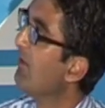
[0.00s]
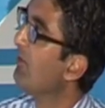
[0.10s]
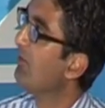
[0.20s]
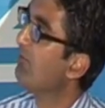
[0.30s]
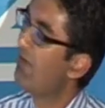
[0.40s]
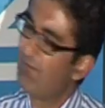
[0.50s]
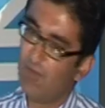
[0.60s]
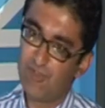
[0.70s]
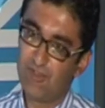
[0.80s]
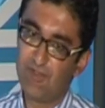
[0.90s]

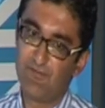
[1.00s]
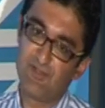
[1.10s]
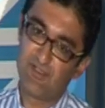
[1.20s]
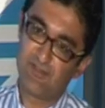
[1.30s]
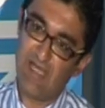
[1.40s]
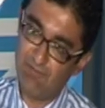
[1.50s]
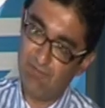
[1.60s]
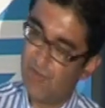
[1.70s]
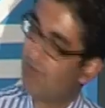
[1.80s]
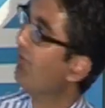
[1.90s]
revolutionary versus
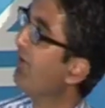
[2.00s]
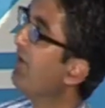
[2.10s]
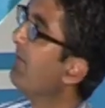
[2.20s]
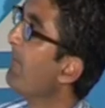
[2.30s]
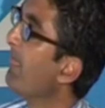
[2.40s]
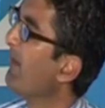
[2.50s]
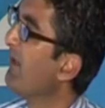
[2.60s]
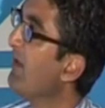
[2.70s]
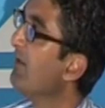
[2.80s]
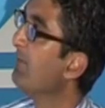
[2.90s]
evolutionary.
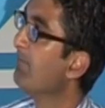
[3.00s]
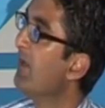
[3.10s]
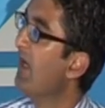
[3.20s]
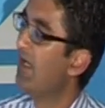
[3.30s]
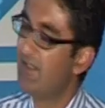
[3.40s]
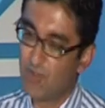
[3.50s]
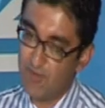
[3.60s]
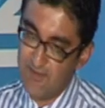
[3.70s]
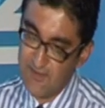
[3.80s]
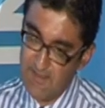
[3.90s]
Yeah? And in
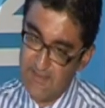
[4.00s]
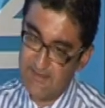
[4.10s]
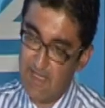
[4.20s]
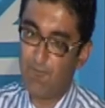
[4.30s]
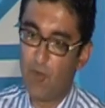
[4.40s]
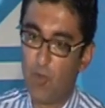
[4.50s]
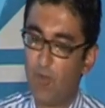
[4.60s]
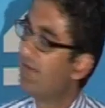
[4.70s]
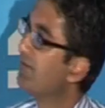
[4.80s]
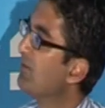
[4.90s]
doing this big step
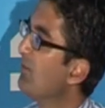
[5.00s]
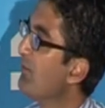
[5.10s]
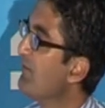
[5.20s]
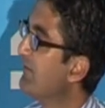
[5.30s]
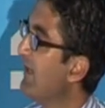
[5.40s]
forward to improve the